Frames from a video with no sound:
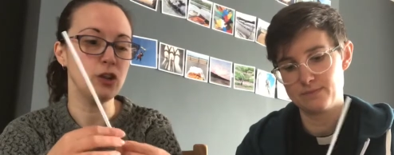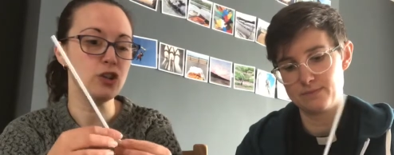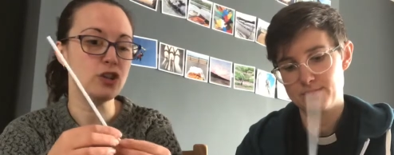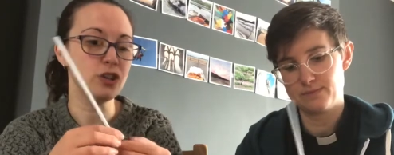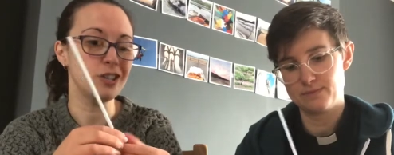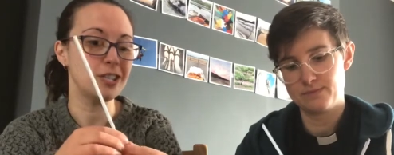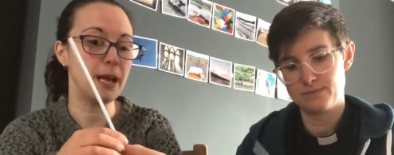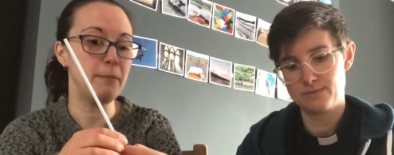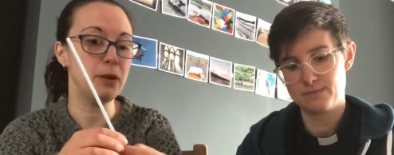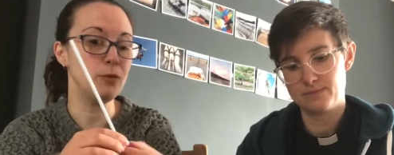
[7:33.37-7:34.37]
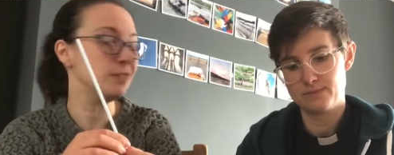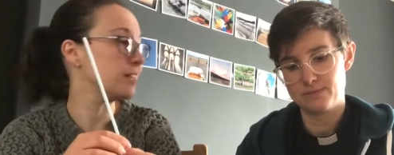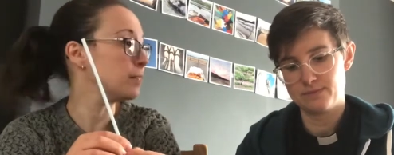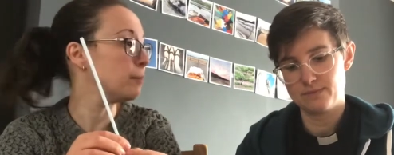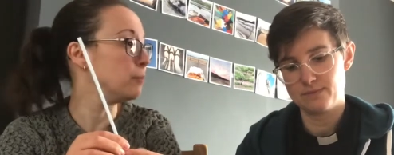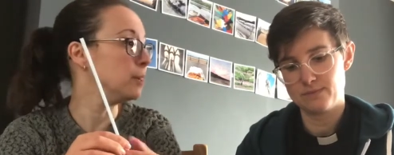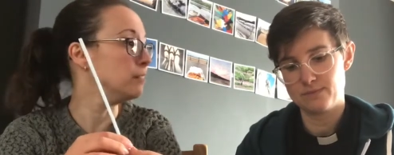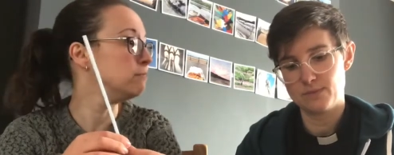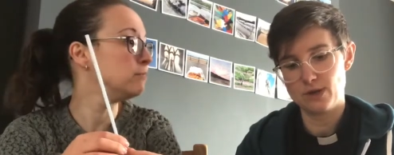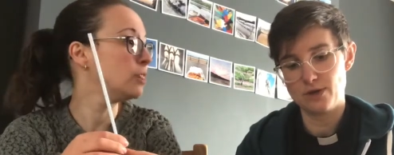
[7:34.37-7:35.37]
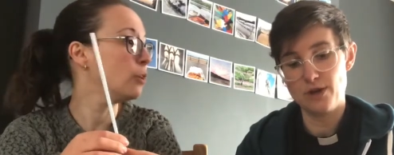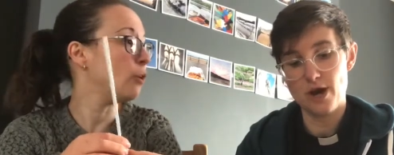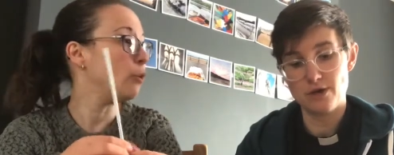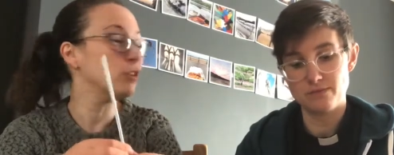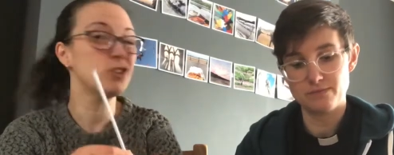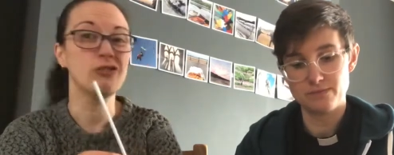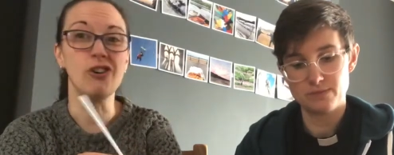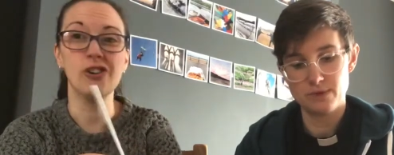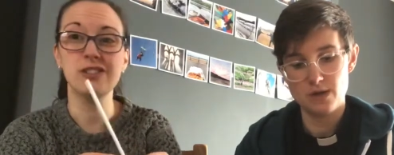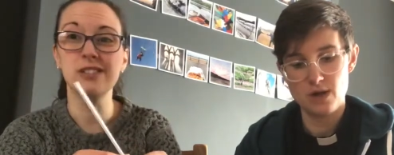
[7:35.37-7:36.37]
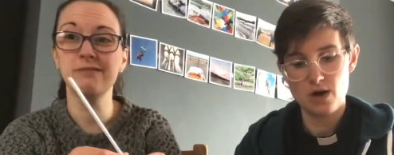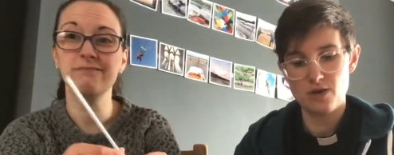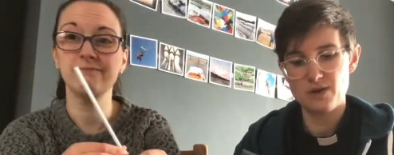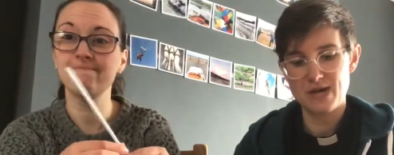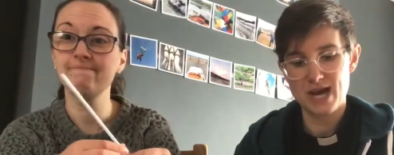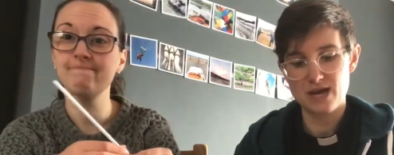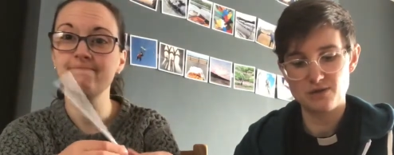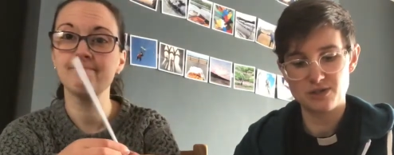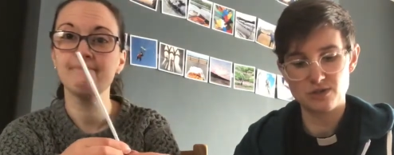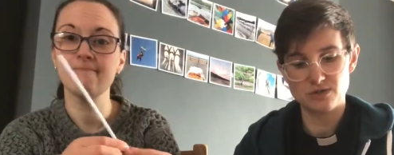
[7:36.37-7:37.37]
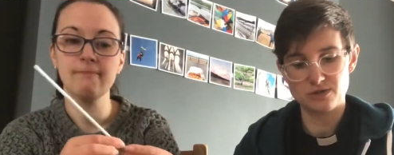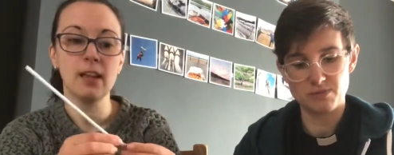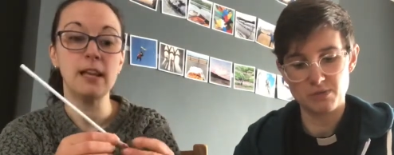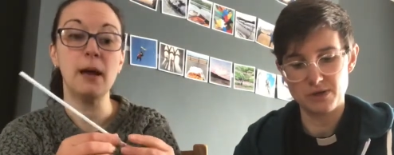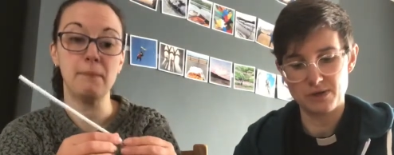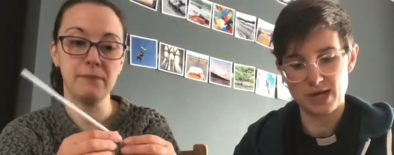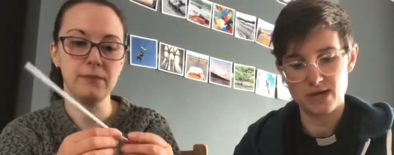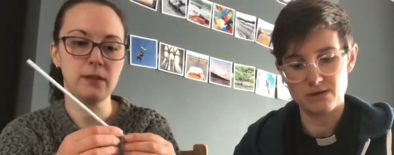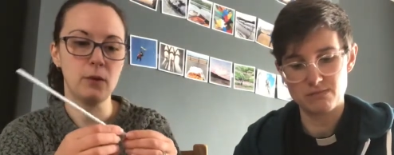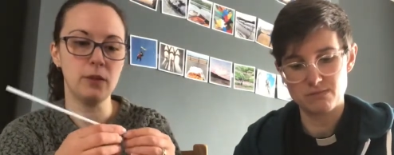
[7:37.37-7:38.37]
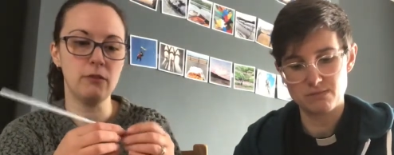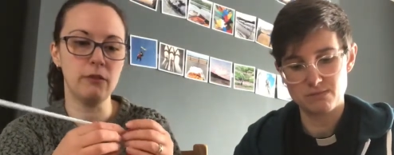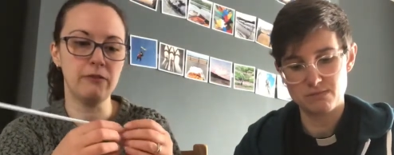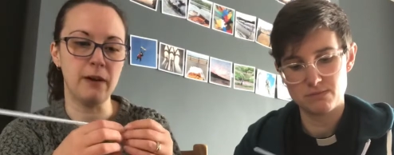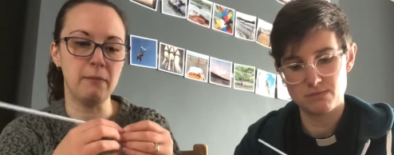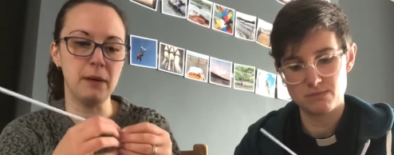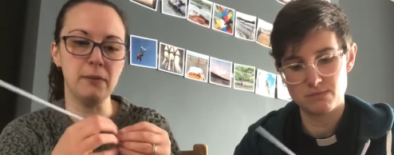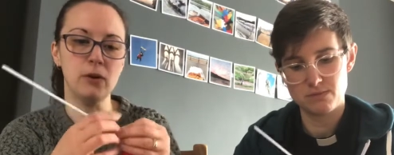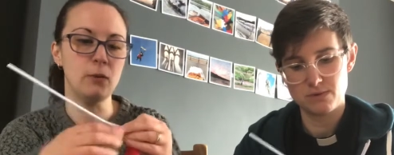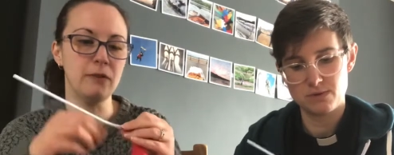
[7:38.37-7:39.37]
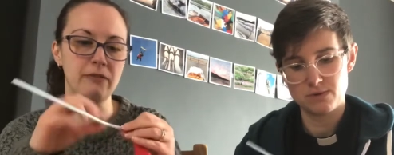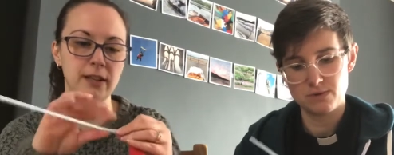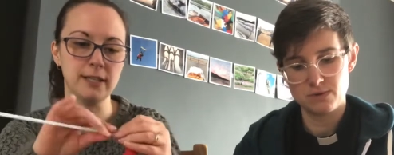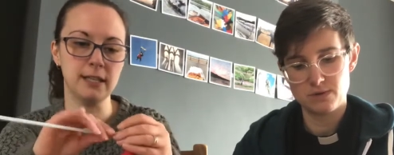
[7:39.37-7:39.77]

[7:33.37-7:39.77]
Speaker 1: you shouldn't share balloons at the moment. No. Or straws.
Speaker 2: Although in a household, it's
Speaker 1: probably yeah, okay. with your own family, but not with friends.